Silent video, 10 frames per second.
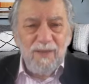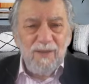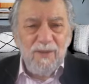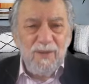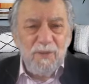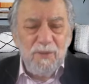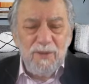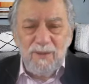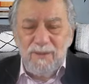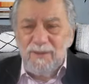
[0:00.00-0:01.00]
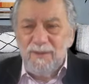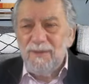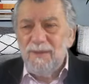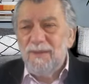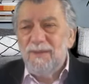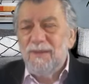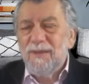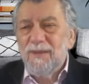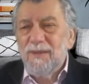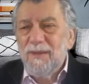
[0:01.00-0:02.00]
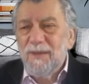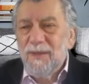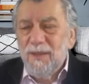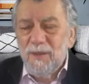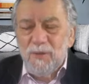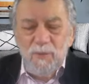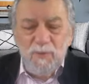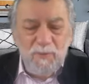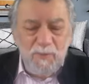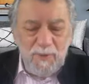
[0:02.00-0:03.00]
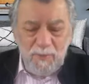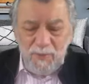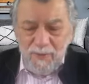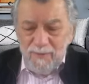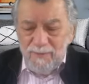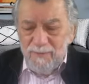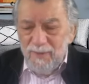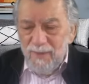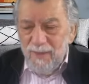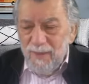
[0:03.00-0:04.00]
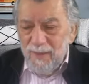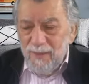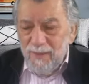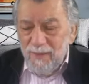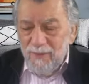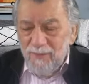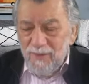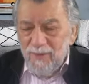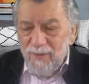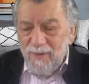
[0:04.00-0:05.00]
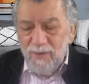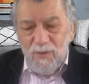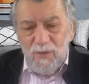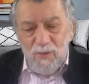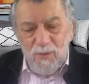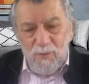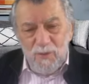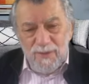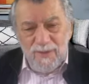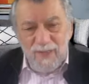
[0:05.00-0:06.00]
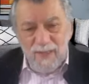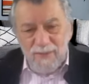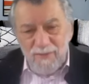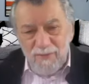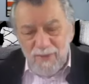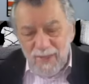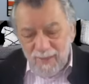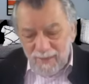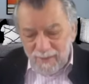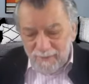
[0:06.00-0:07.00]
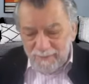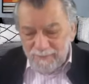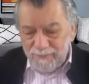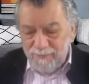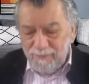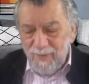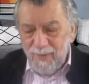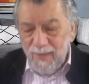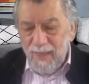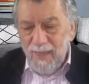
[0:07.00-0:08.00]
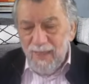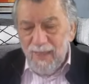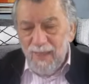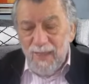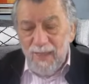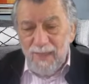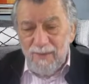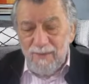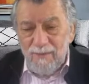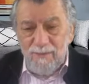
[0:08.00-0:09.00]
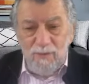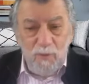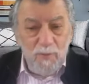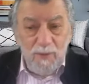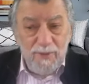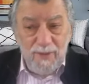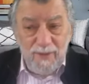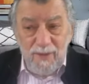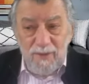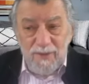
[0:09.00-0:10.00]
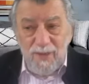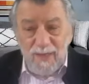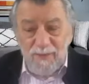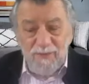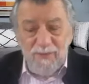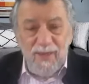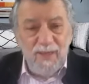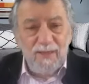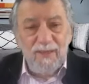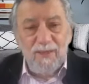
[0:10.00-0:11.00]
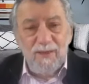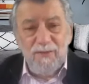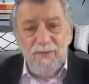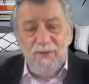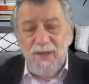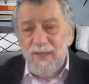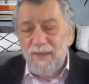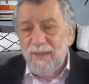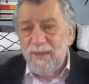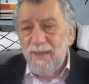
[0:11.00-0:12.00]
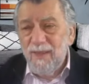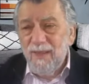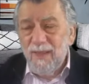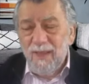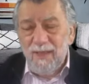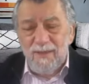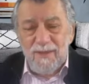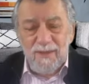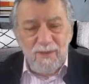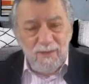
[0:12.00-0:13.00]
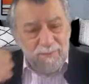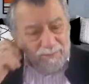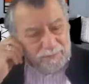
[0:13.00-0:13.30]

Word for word: There were a group of people living on one side of a valley, and nobody was at the other side of the valley until